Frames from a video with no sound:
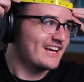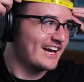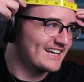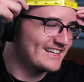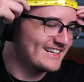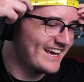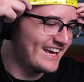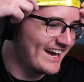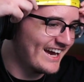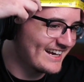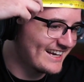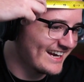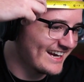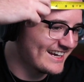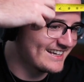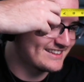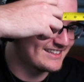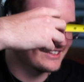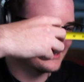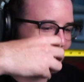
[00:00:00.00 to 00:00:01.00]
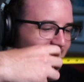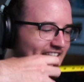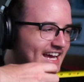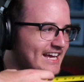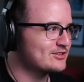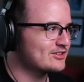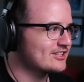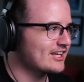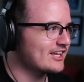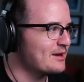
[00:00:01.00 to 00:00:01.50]
Gotta get, yeah, gotta get the
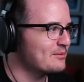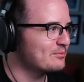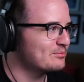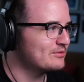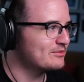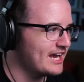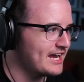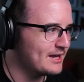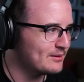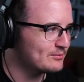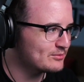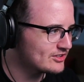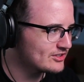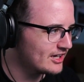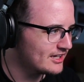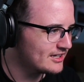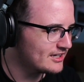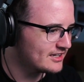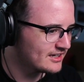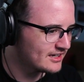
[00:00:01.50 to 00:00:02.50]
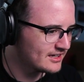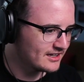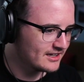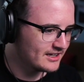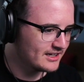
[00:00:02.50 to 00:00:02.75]
landscape. Damn, son